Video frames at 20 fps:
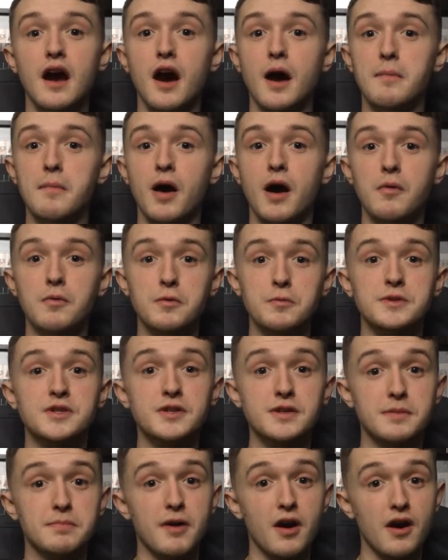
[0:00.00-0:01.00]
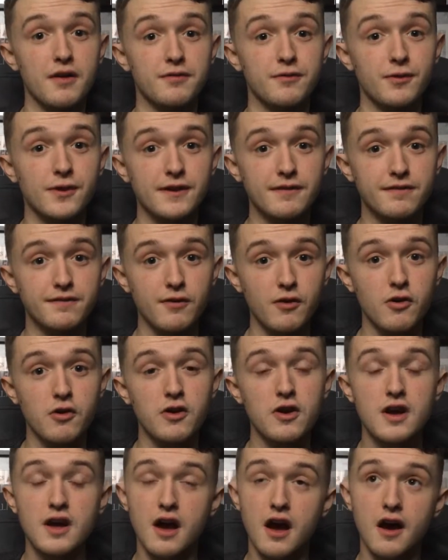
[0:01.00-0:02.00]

I will be doing a part 3 and 4.